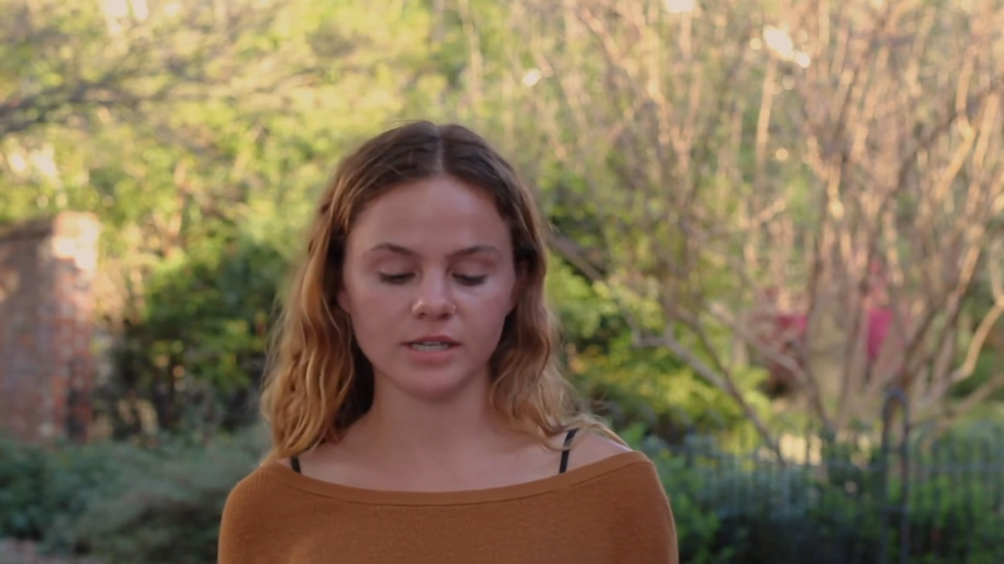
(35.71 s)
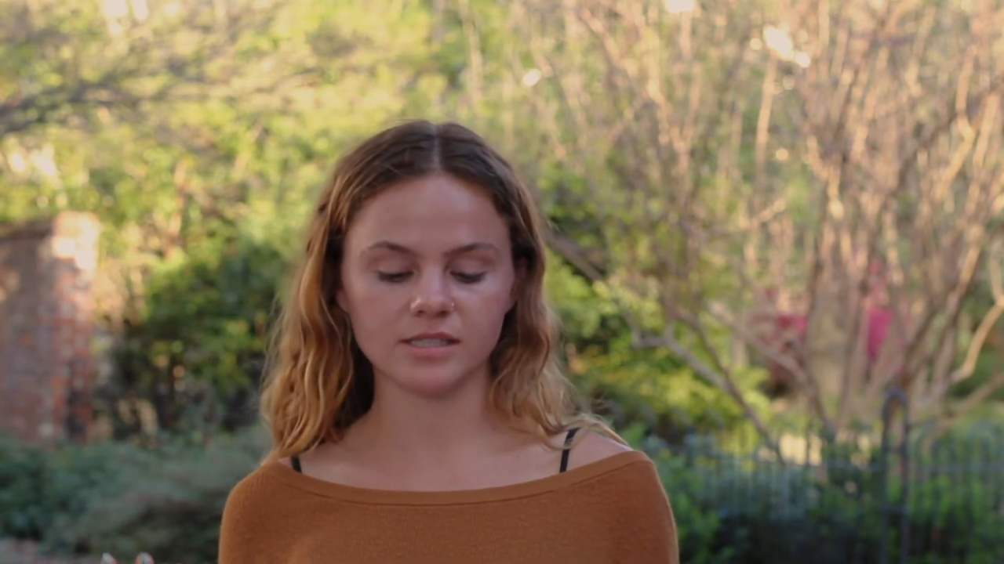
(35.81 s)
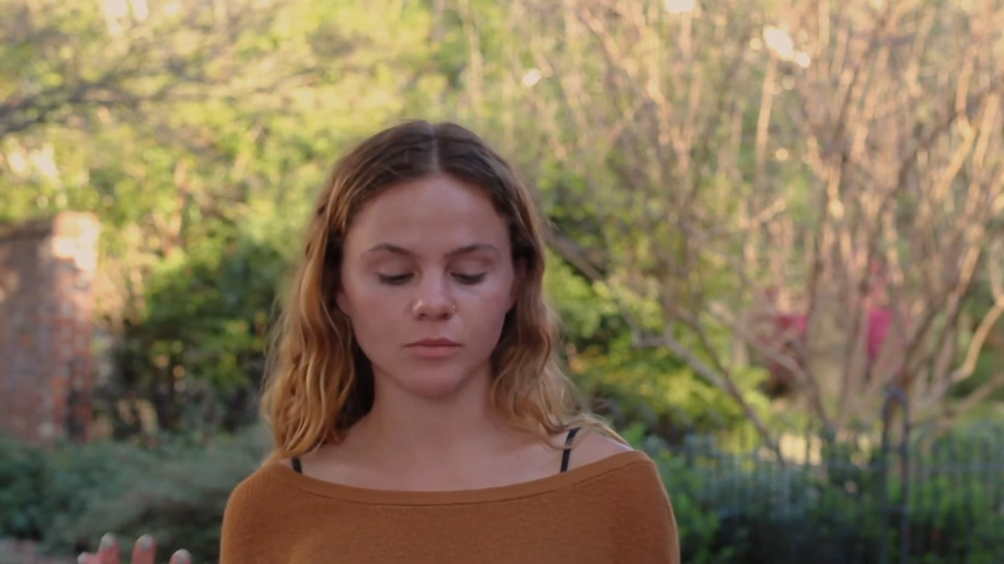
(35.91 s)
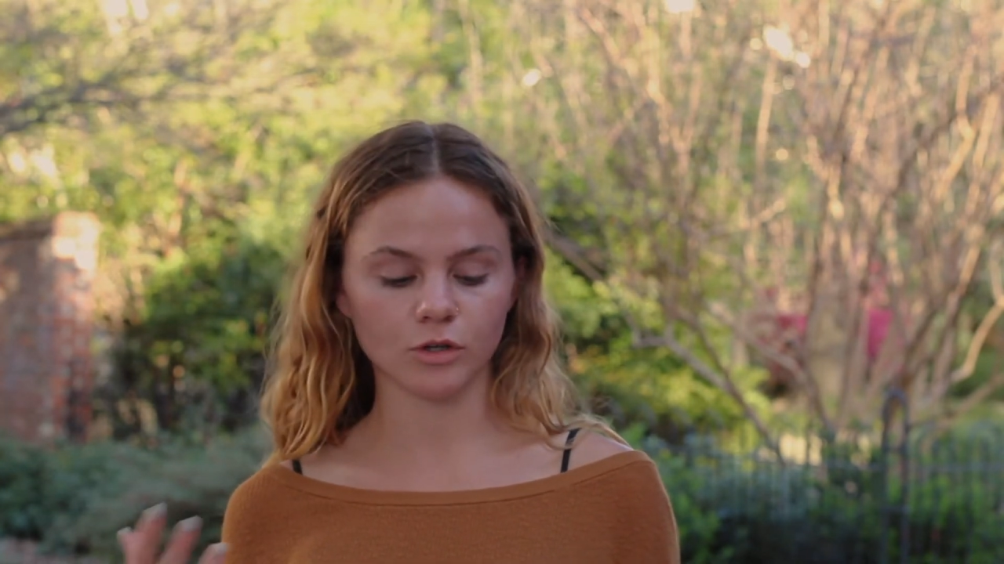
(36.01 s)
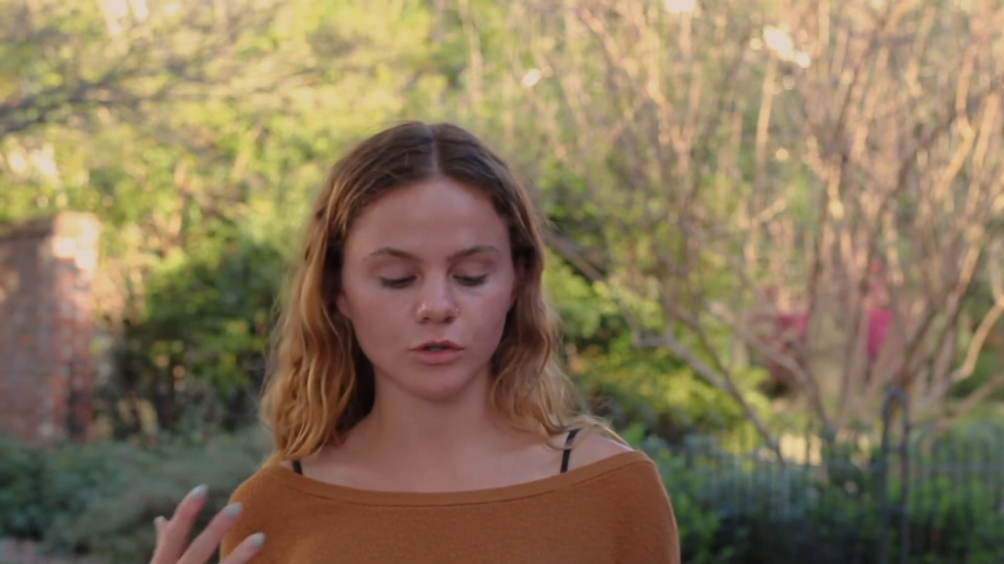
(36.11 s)
is
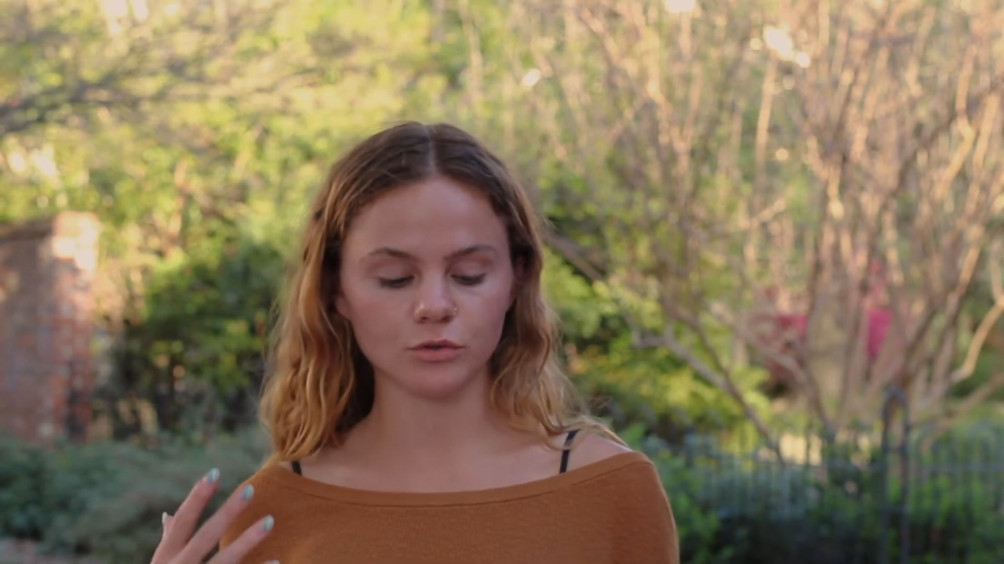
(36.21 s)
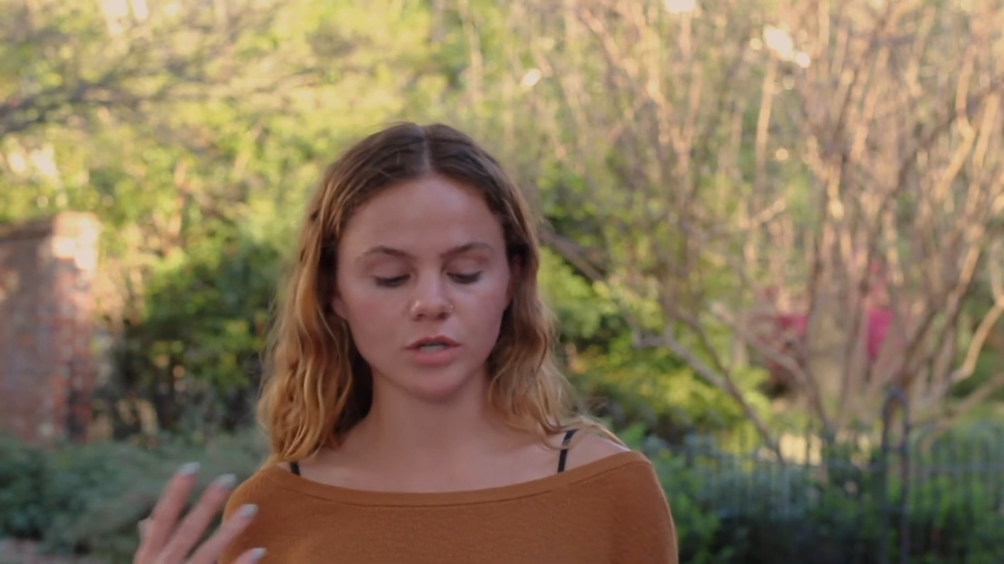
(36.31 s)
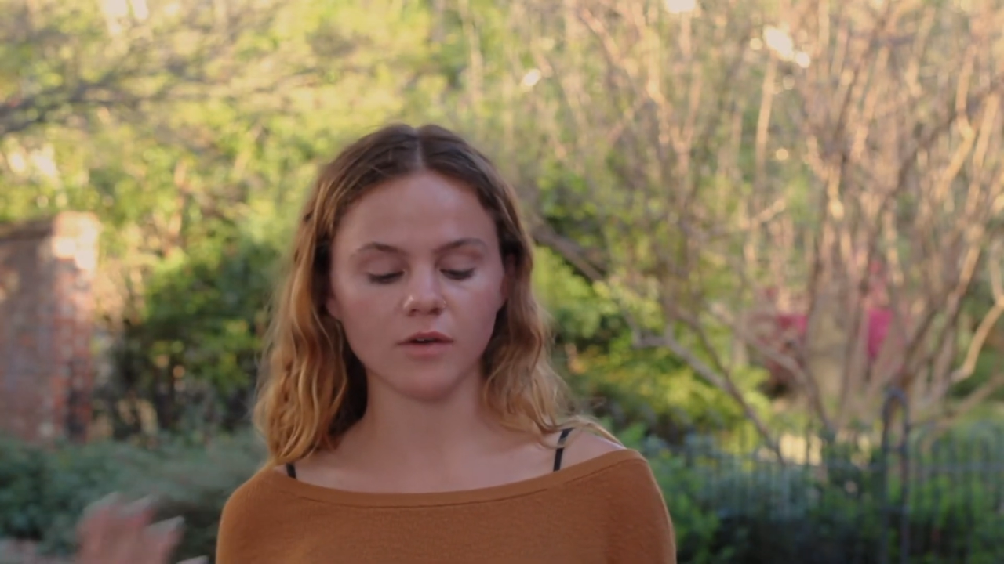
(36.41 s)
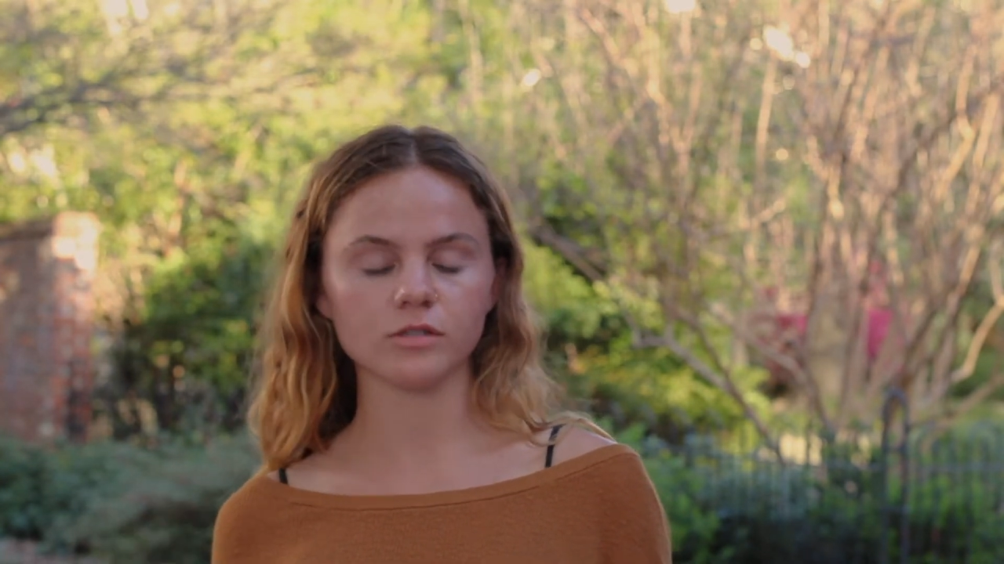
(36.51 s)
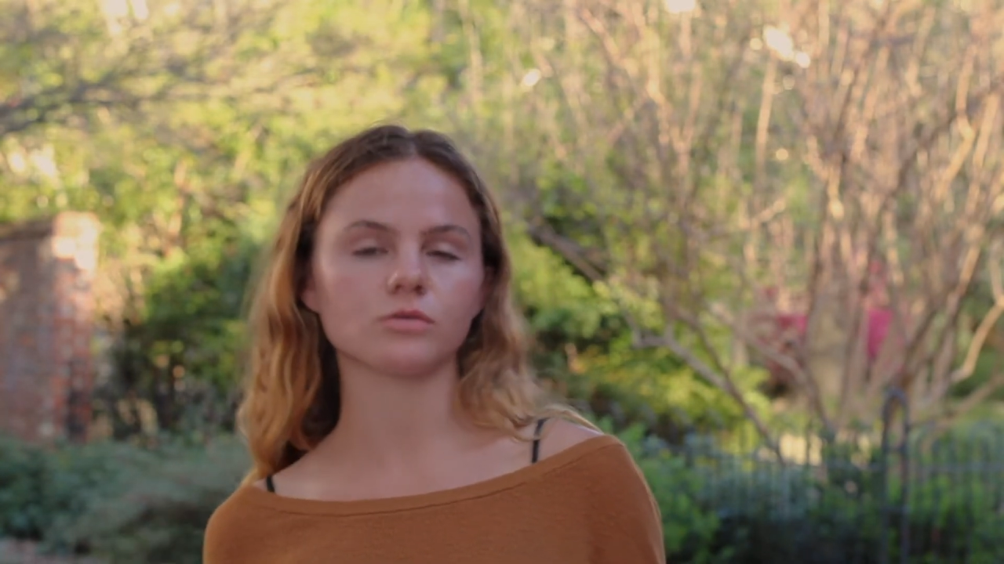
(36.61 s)
someone who
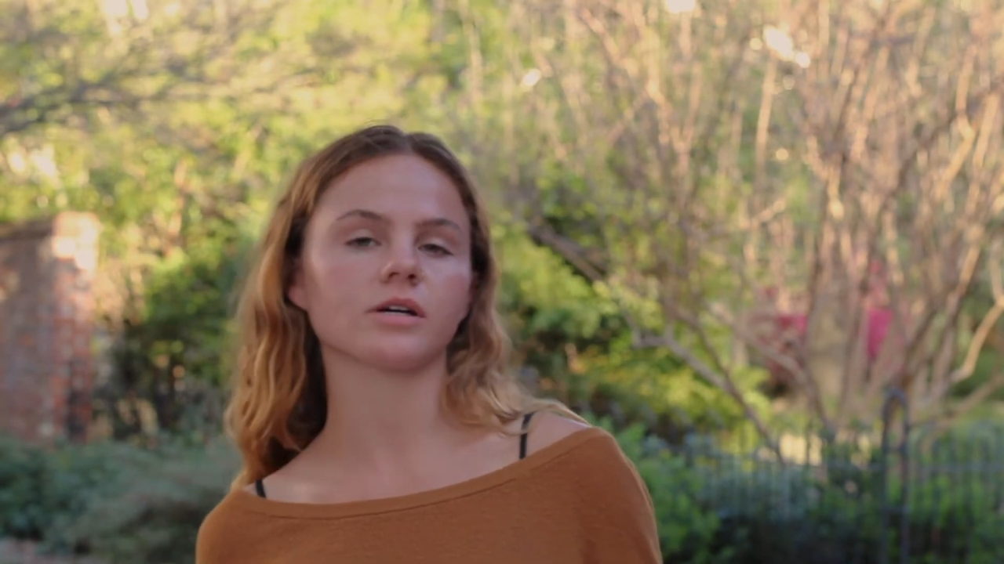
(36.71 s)
travels